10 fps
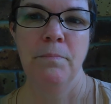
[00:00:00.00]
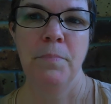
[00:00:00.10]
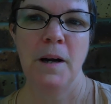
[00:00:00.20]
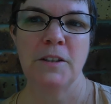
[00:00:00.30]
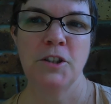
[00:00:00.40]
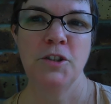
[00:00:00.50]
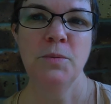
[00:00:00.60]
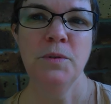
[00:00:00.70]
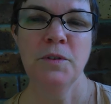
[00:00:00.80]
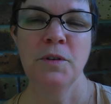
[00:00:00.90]
But to do
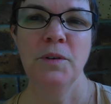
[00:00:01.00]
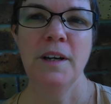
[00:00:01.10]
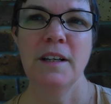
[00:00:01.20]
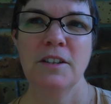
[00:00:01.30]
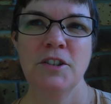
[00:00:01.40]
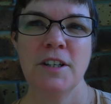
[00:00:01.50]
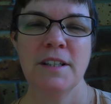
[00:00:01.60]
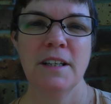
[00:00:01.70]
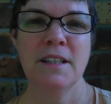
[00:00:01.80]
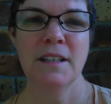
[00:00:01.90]
with career, she
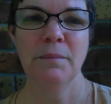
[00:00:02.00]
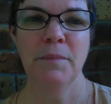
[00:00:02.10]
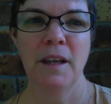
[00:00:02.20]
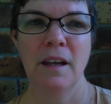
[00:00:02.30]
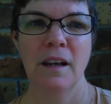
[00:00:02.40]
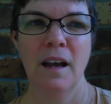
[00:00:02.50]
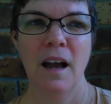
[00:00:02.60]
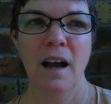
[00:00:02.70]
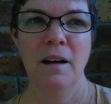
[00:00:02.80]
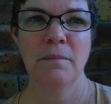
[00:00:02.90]
said something
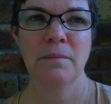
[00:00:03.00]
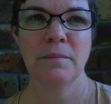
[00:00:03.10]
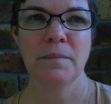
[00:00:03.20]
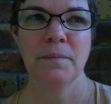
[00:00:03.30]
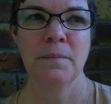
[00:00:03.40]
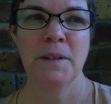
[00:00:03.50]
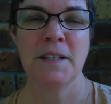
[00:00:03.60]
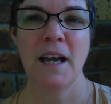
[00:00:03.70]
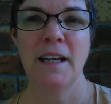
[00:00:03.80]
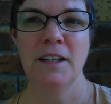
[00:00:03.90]

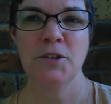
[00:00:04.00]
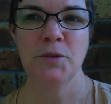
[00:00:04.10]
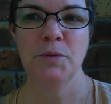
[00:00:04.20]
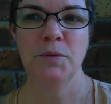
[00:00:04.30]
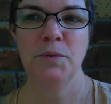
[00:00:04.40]
pertaining to